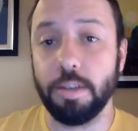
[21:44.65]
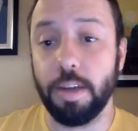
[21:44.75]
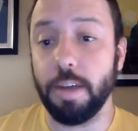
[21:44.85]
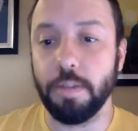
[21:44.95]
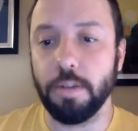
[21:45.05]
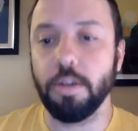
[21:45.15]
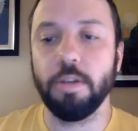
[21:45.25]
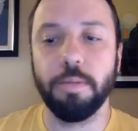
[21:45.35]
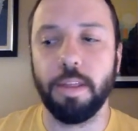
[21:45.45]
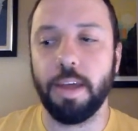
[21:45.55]
I have
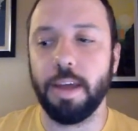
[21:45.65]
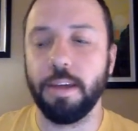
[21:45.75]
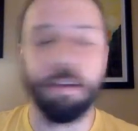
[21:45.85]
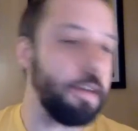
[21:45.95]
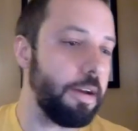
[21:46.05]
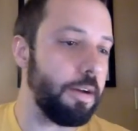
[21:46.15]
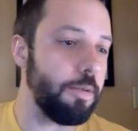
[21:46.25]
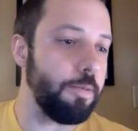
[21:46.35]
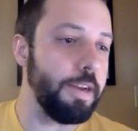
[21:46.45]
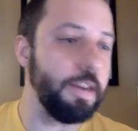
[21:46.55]
determined that,
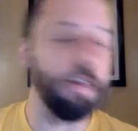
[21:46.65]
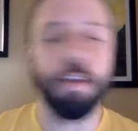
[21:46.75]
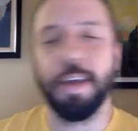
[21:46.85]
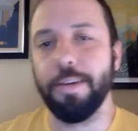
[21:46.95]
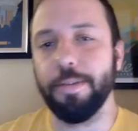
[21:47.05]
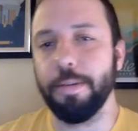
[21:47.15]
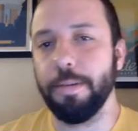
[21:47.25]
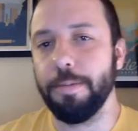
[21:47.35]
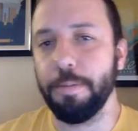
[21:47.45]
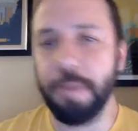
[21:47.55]
written it down,
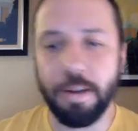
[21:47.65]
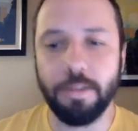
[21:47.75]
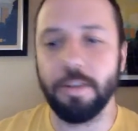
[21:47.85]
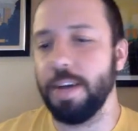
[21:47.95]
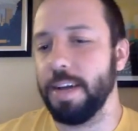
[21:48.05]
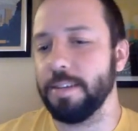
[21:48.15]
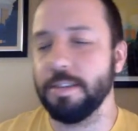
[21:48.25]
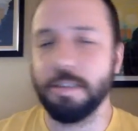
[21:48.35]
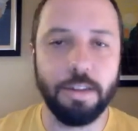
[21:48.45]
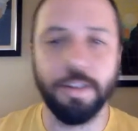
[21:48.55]
prepared the class. It's
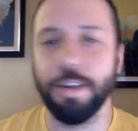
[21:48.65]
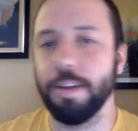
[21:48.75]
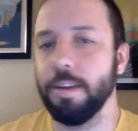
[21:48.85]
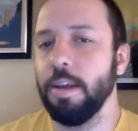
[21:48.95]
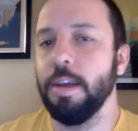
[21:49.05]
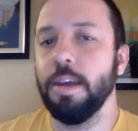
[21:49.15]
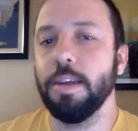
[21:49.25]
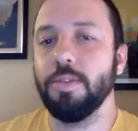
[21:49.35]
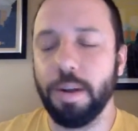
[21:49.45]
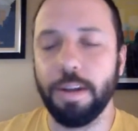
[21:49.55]
all done.
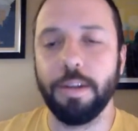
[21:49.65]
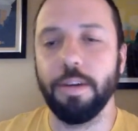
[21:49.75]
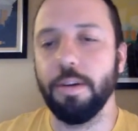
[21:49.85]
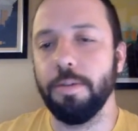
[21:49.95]
It's ready to go.